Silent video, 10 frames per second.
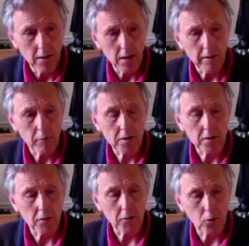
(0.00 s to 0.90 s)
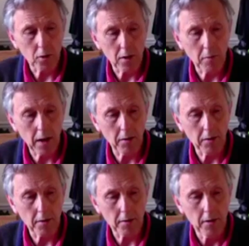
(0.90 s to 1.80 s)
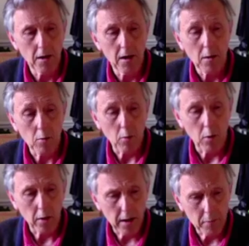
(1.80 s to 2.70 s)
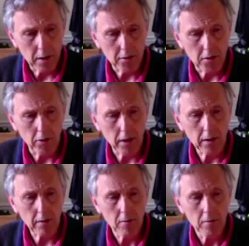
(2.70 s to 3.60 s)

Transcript: if we start talking about it. Well, what I've been doing